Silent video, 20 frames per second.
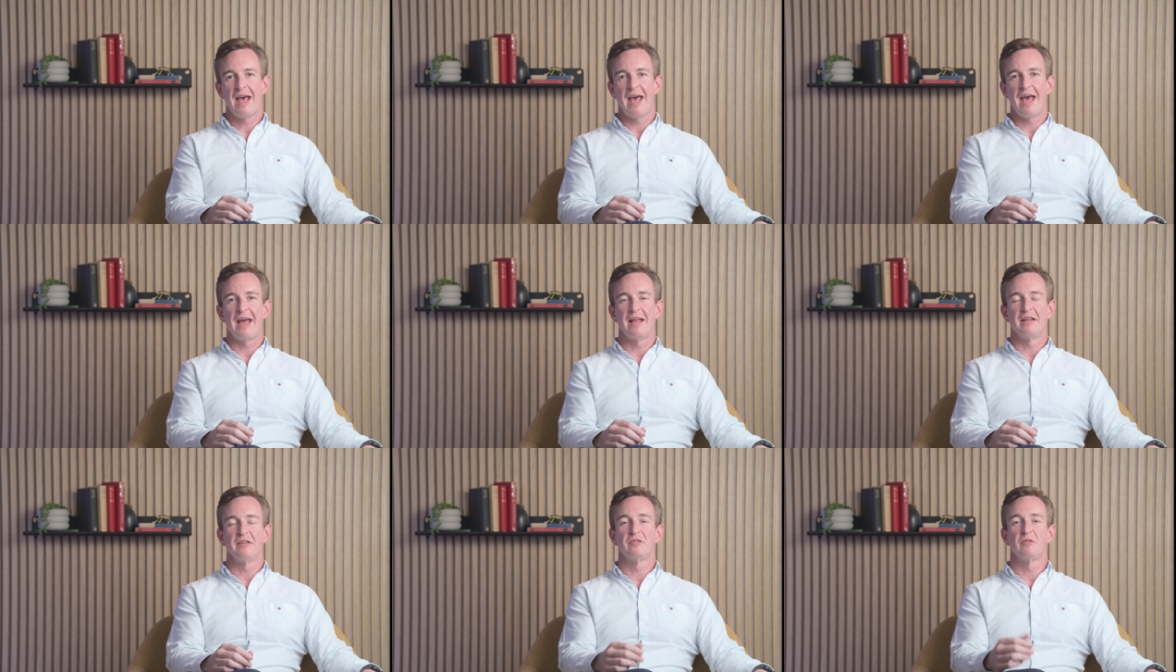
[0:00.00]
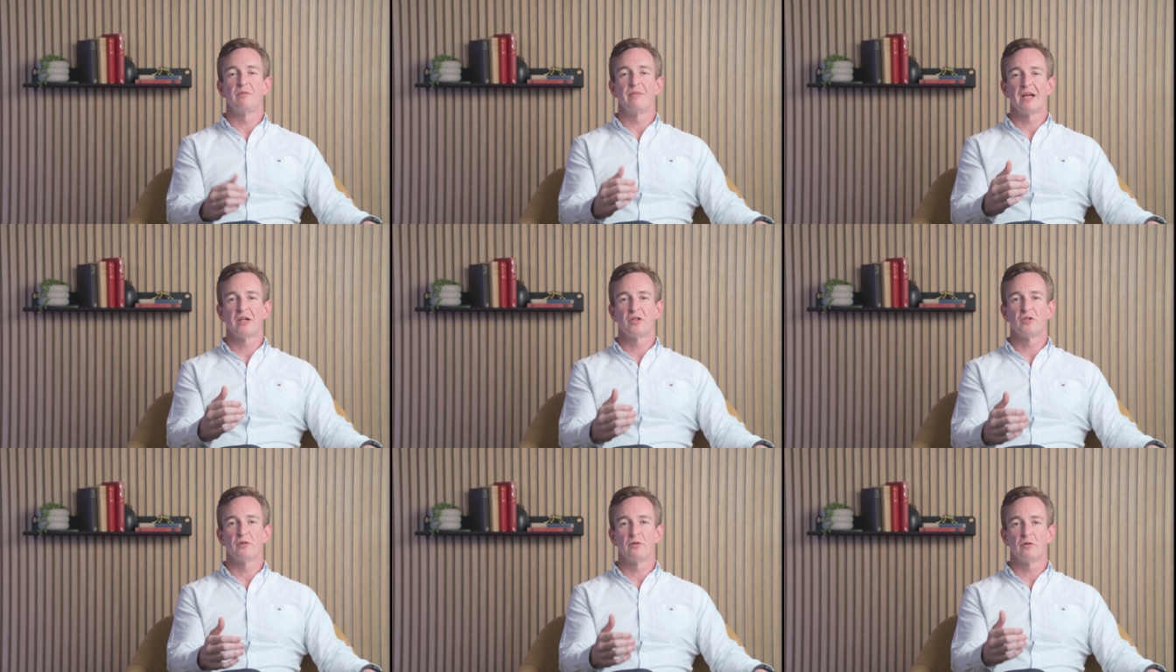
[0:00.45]
And to
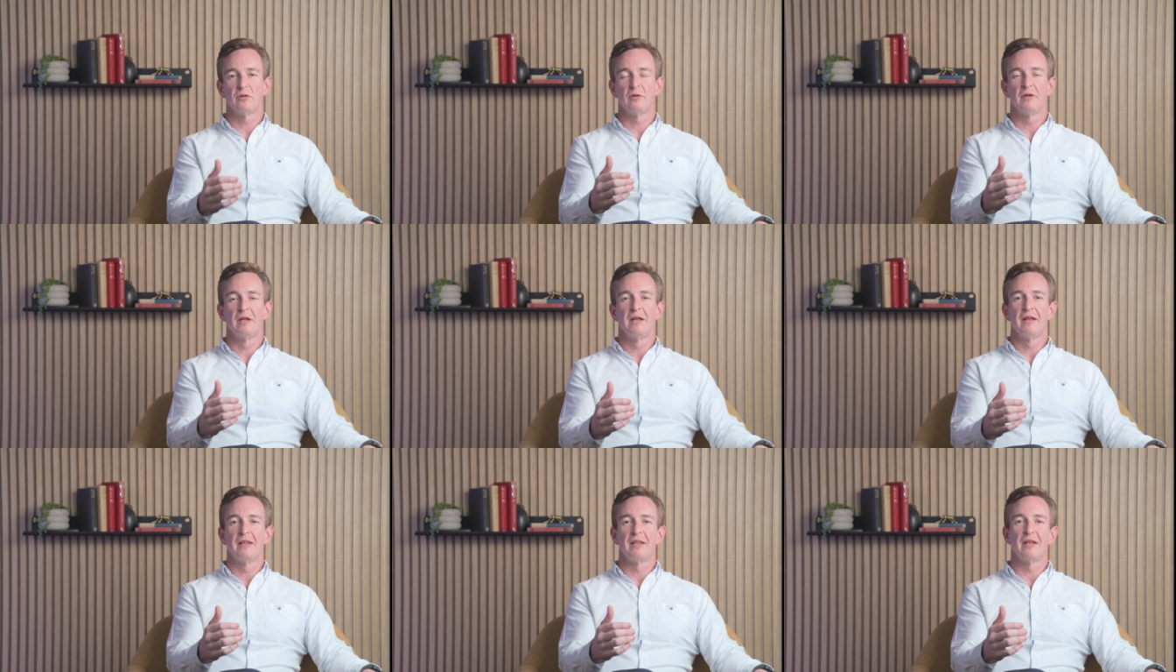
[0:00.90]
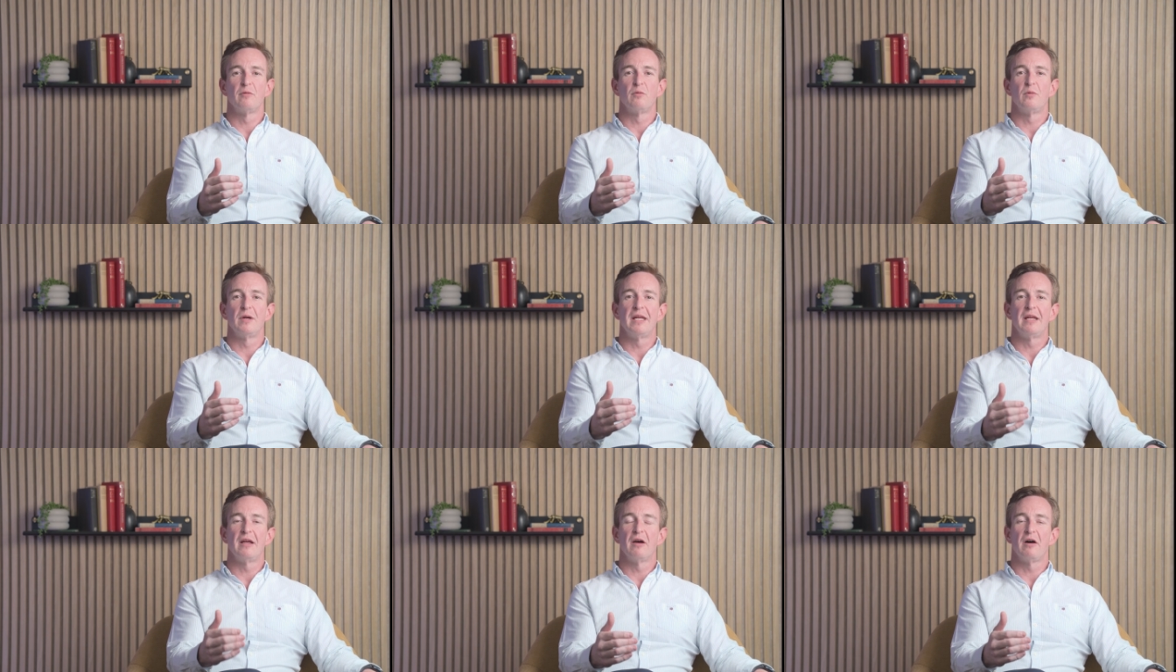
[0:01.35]
make sure that
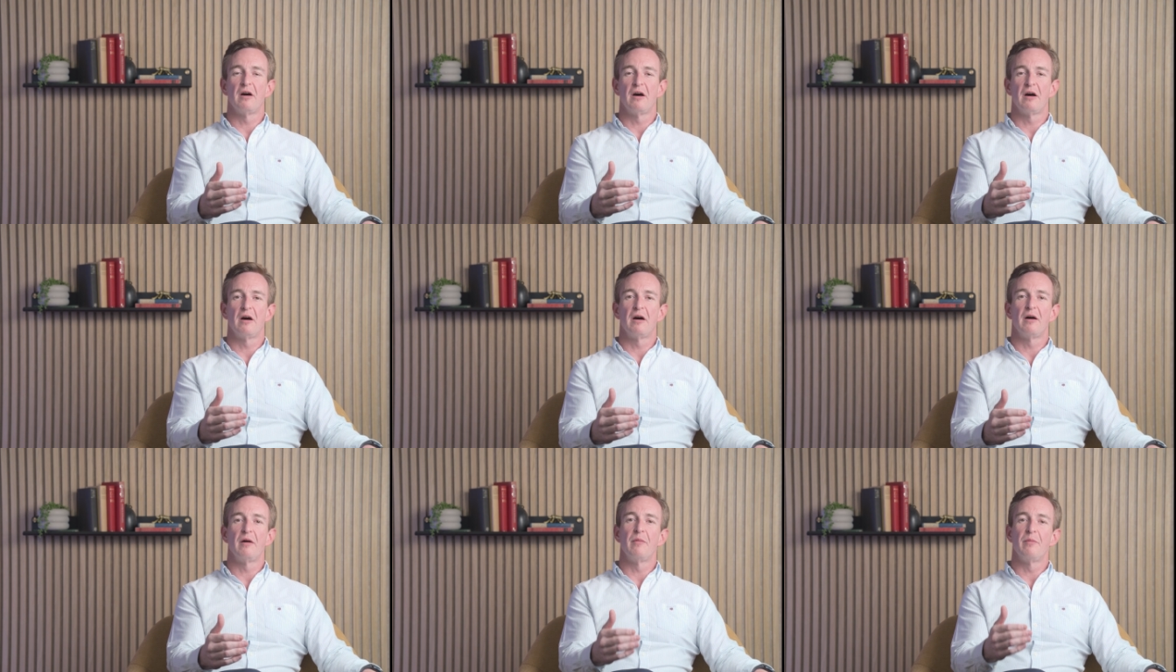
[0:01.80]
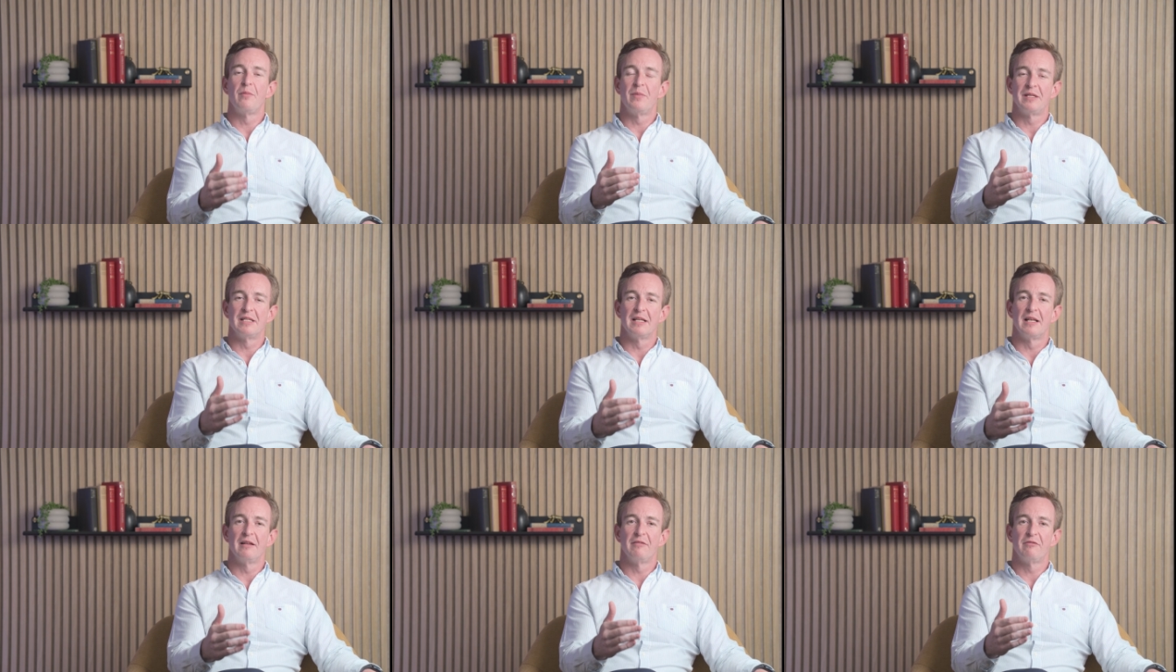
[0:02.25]
we are
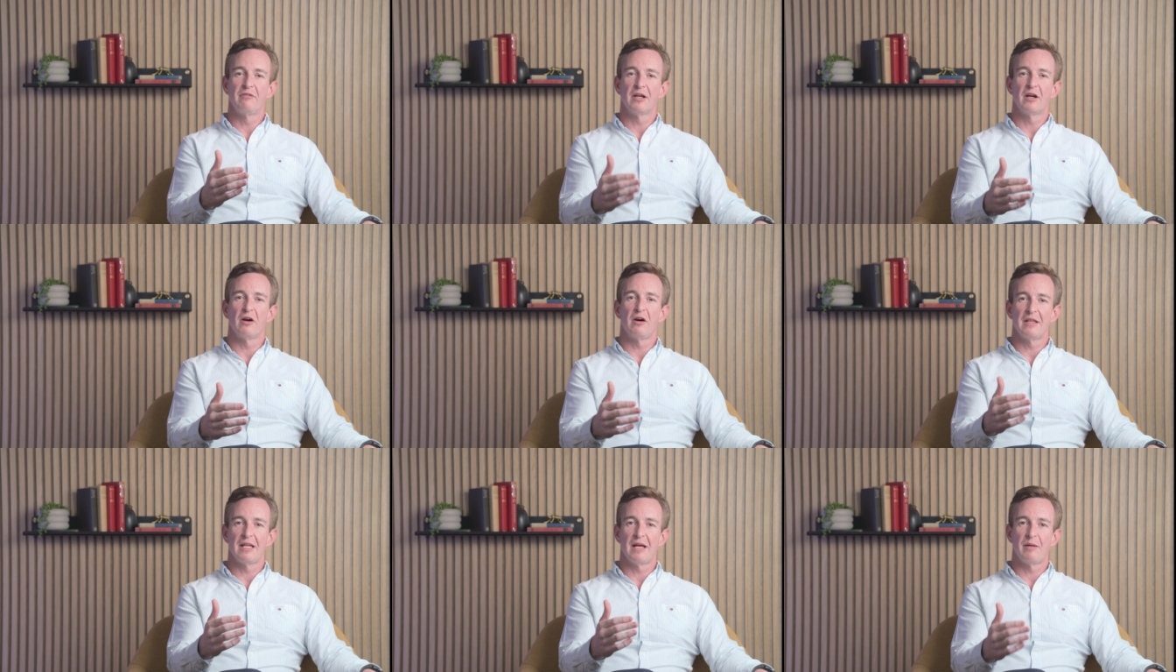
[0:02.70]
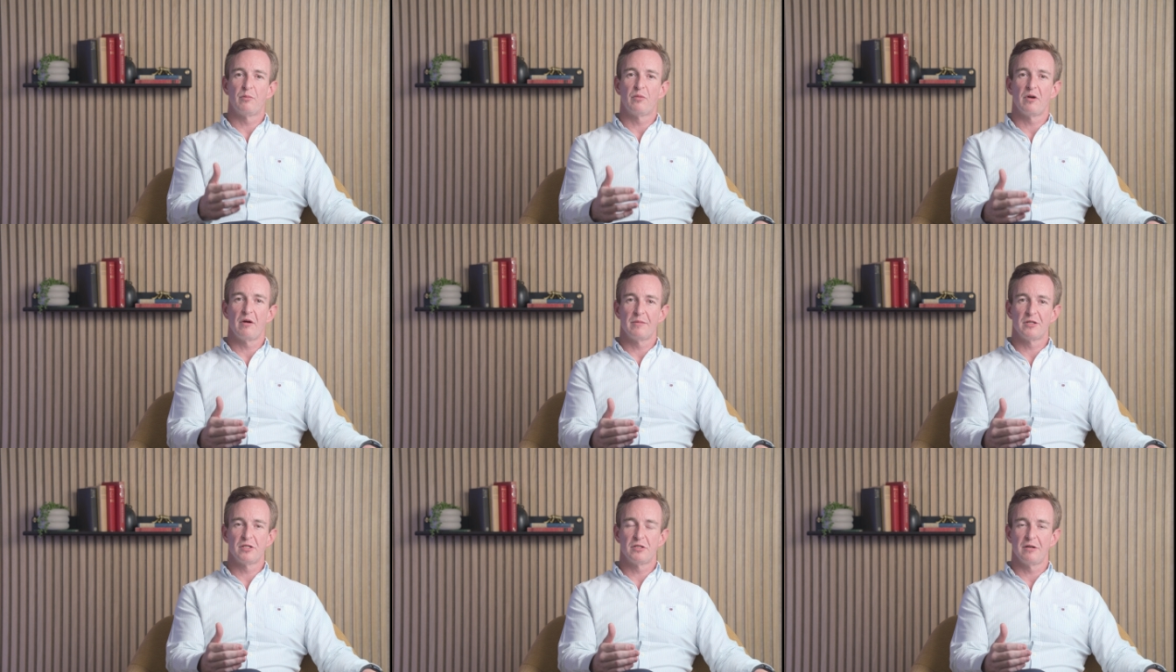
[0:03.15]
delivering on that
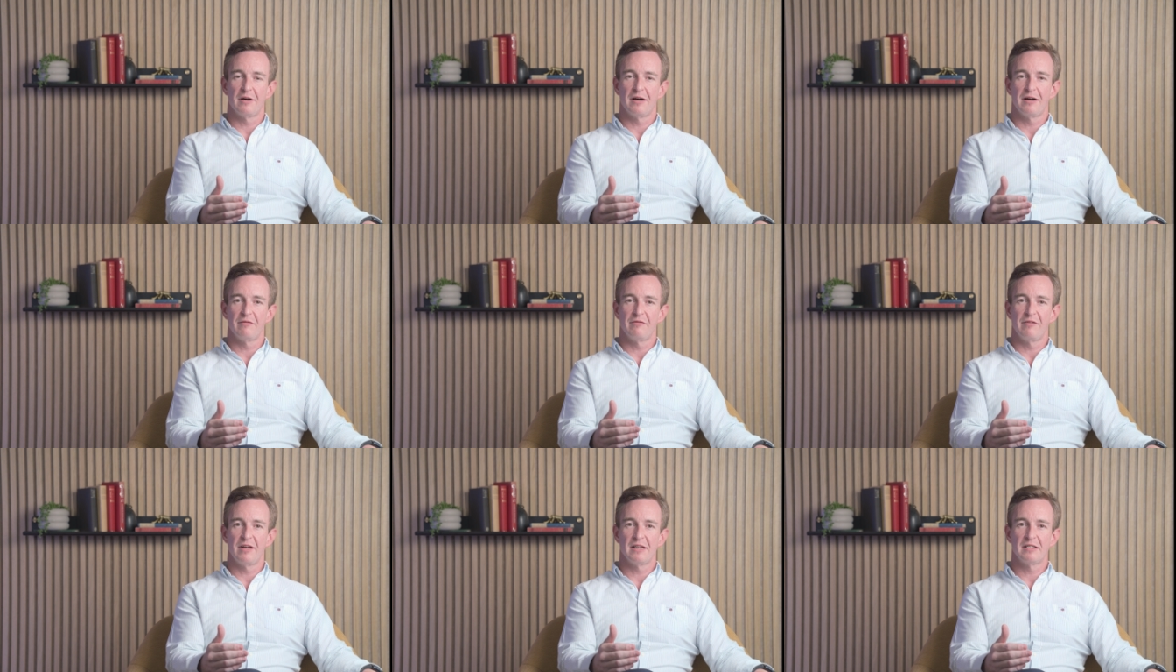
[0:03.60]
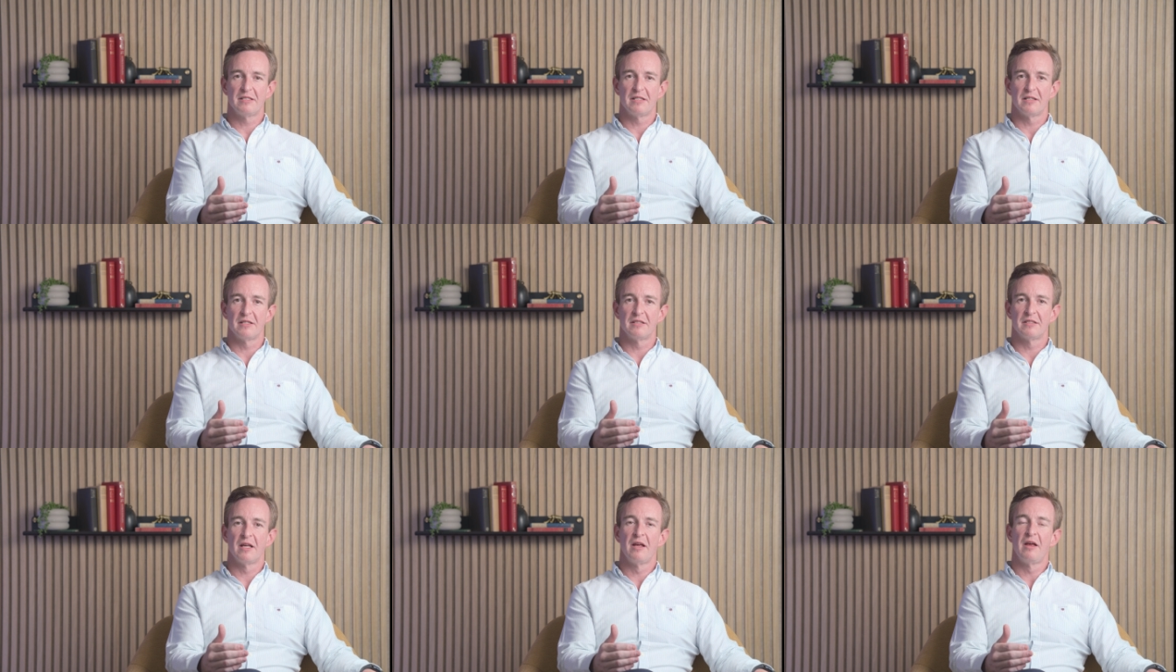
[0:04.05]
promise to our
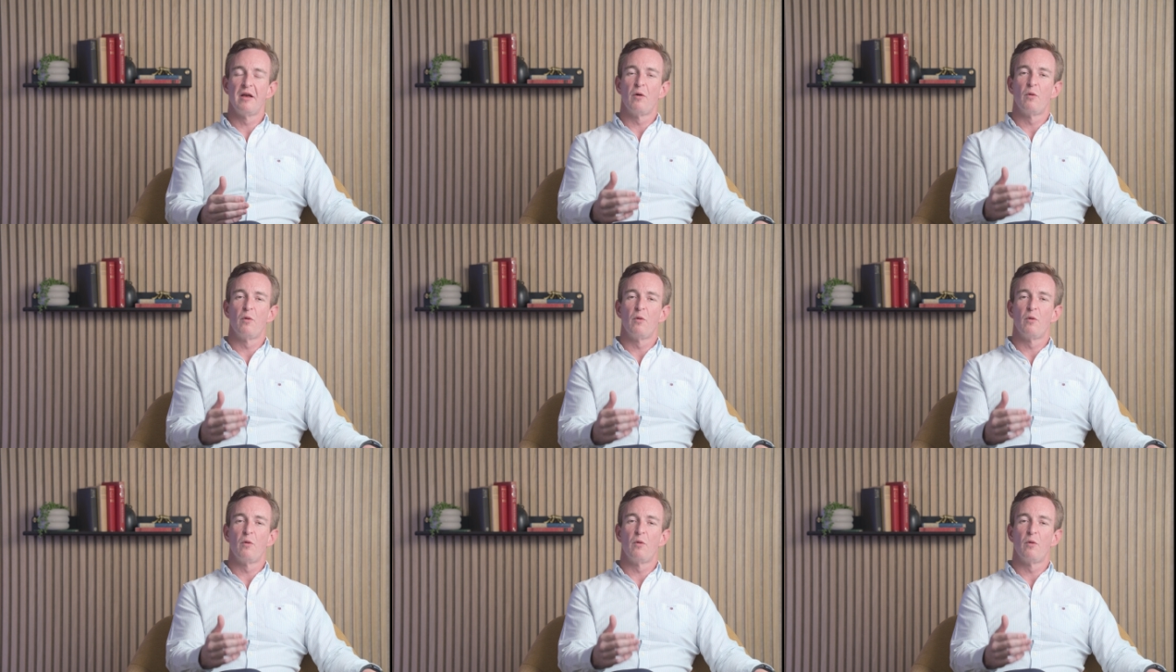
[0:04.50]
investors,